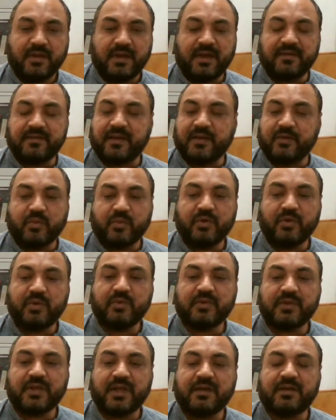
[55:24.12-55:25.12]
As I told
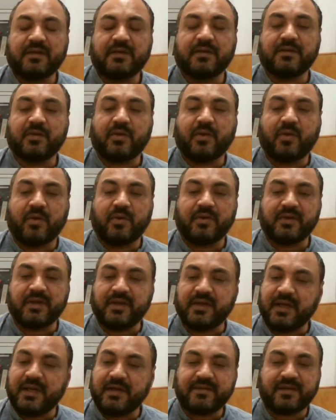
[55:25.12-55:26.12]
you that
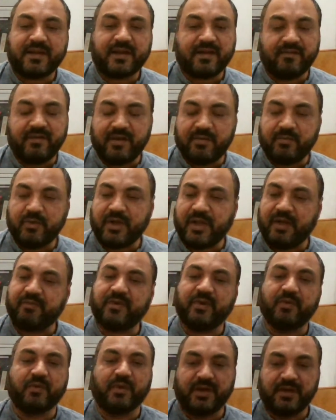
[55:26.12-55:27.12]
details are available
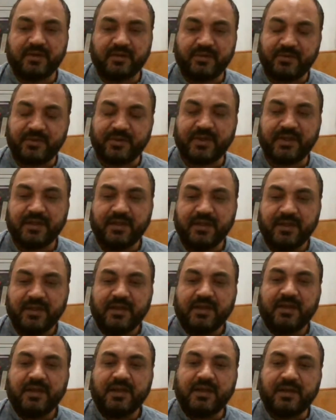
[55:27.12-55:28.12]
everywhere. Okay,
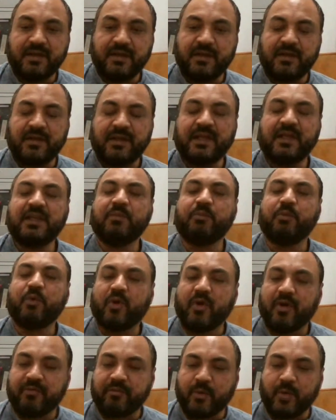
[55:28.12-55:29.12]
in any
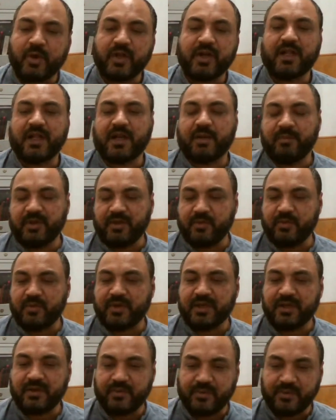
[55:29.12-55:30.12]
book of modern Arabic you
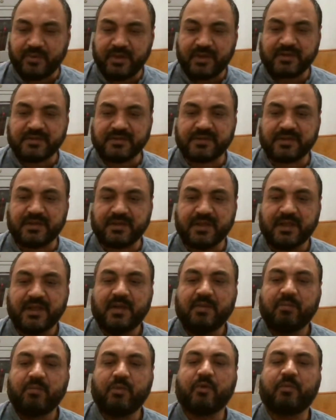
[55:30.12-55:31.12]
can consult,
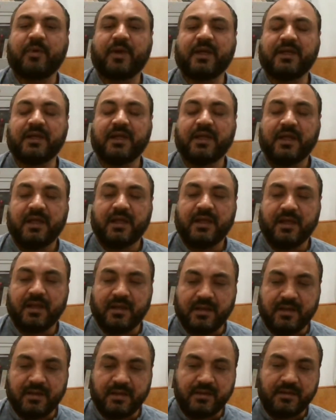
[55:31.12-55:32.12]
book by
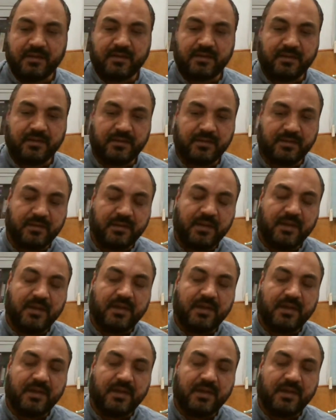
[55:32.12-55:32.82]
Ahmed